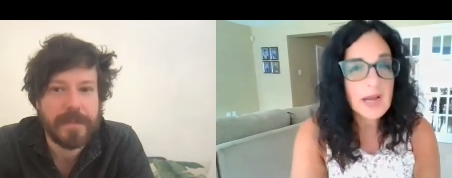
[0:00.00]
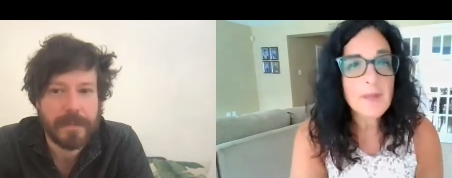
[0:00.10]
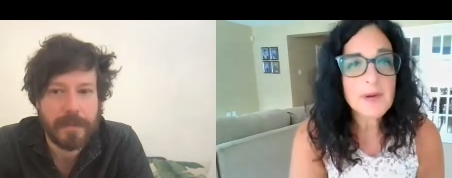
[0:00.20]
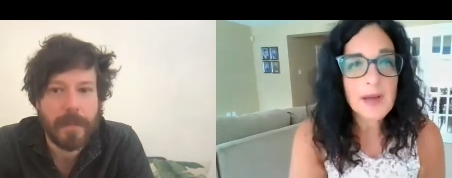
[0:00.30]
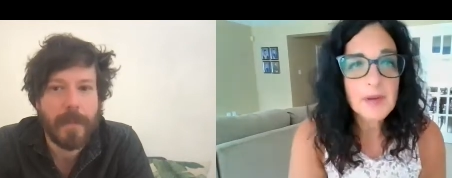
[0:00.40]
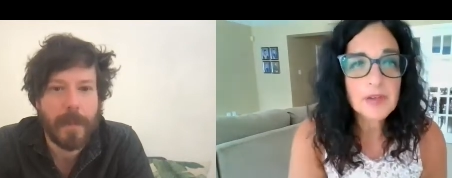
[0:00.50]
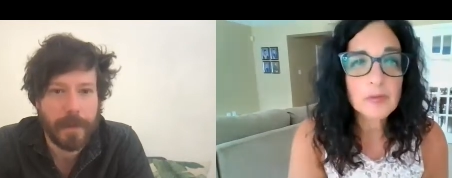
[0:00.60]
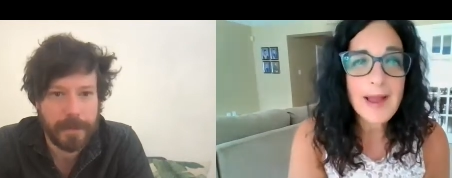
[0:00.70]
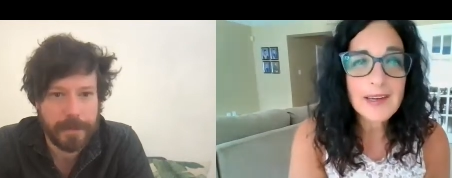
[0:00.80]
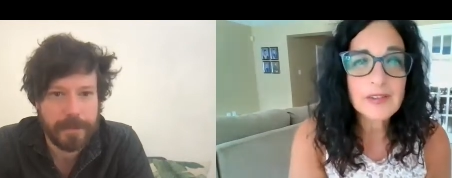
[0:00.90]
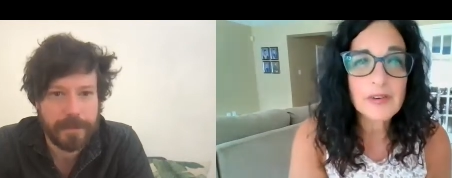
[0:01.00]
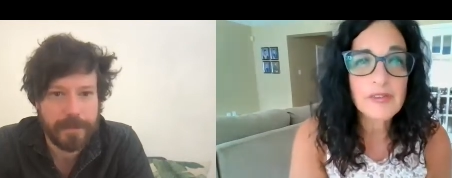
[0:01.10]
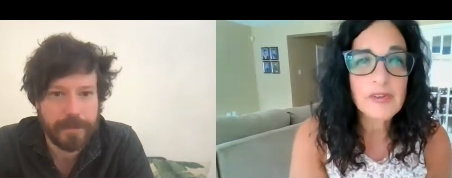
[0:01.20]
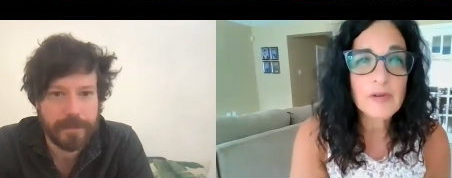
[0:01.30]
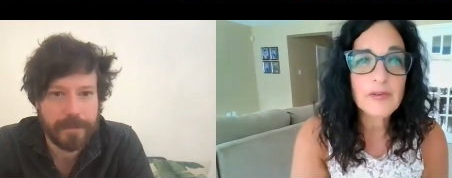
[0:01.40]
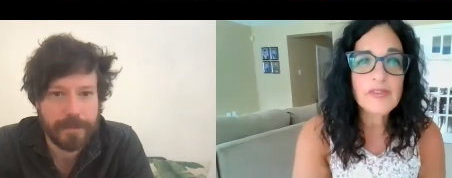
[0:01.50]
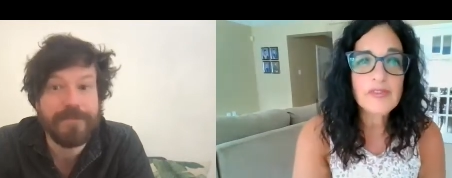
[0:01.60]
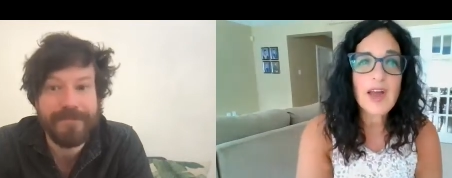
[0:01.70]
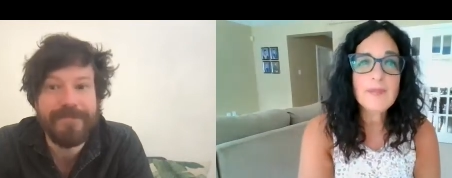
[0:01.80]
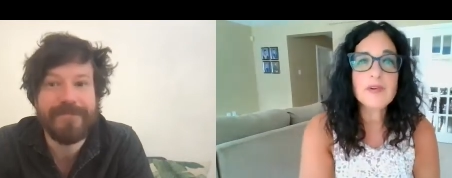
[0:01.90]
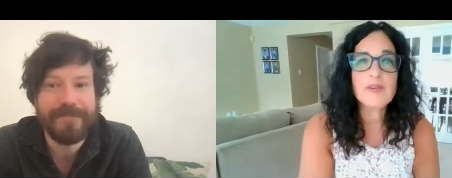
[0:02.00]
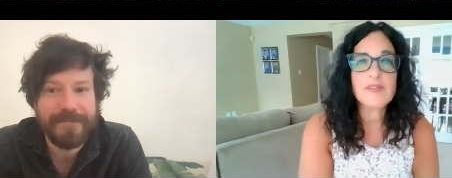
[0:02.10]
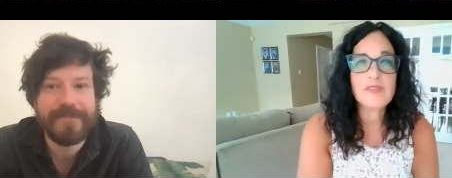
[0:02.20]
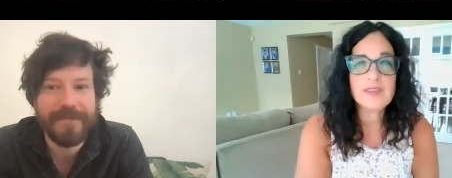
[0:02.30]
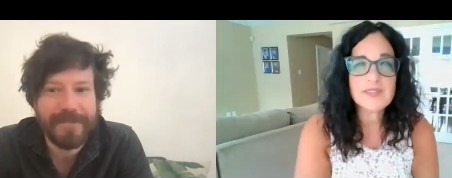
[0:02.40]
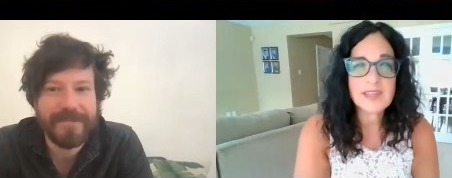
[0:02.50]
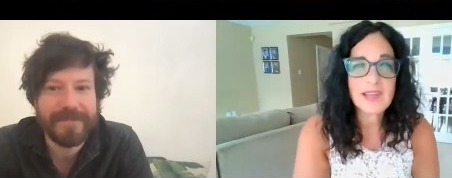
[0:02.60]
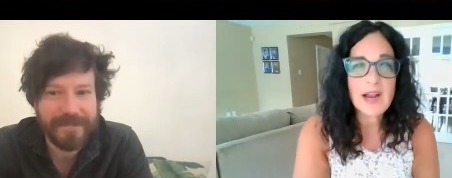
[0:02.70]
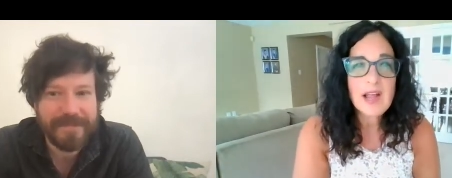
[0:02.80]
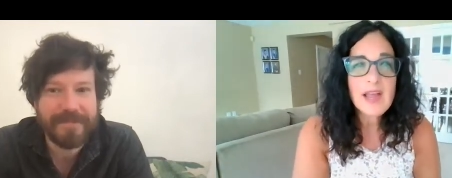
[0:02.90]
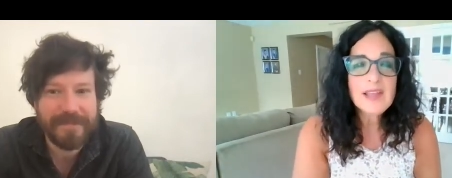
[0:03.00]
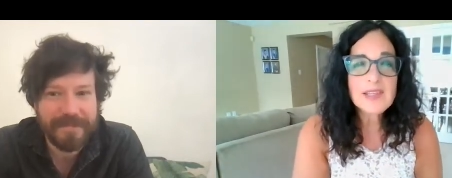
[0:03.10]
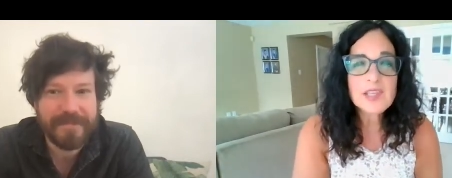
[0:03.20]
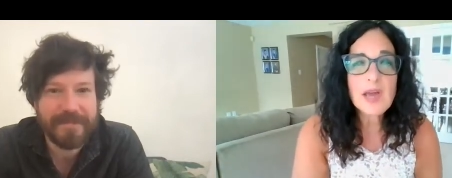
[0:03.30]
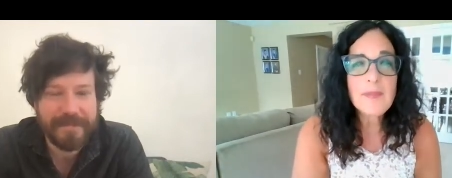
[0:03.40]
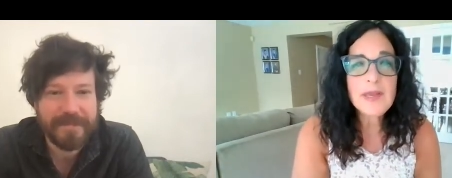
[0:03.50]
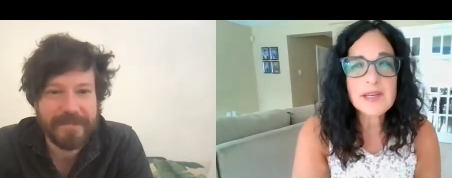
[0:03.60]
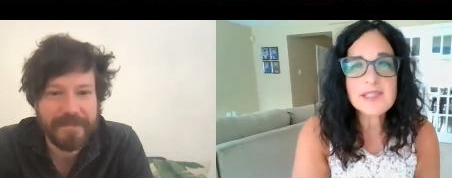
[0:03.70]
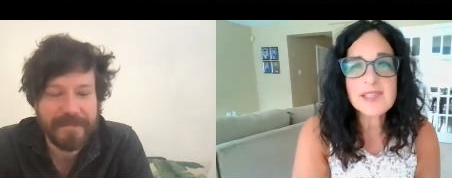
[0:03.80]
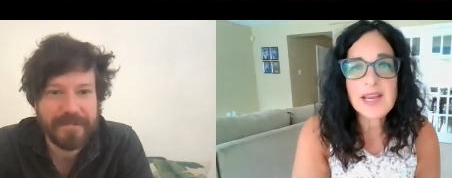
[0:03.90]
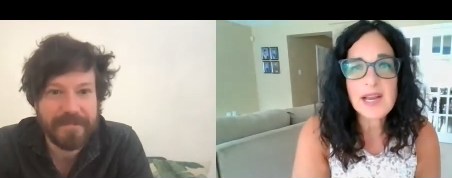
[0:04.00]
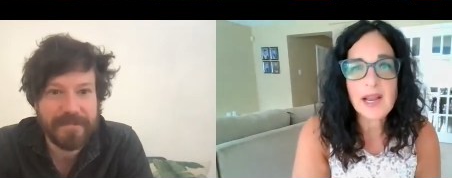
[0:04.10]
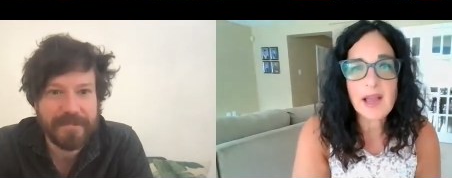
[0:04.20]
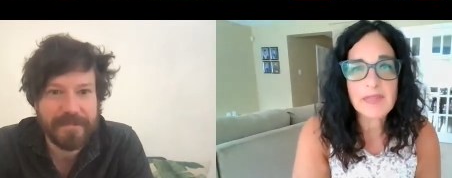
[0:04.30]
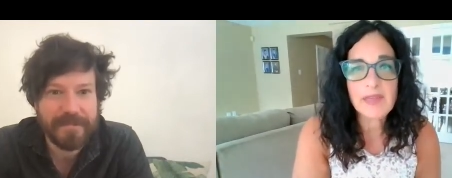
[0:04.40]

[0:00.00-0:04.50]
Speaker 1: young up and coming directors, you know, first timers and things like that. That's got to be exciting,